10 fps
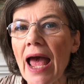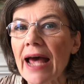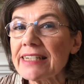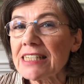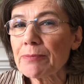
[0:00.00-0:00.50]

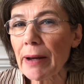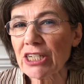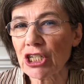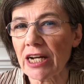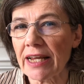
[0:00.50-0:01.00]

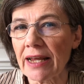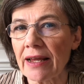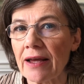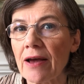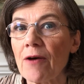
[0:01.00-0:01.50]
especially
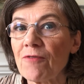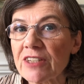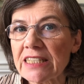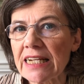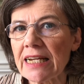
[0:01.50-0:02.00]
for
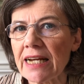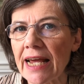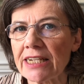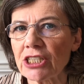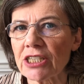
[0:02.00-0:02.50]

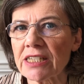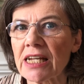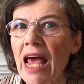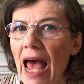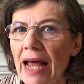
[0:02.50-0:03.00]
teenagers
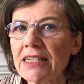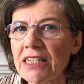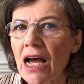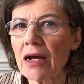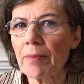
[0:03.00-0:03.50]
and
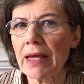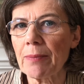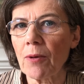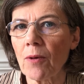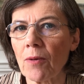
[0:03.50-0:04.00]
young
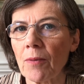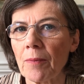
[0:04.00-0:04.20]
people.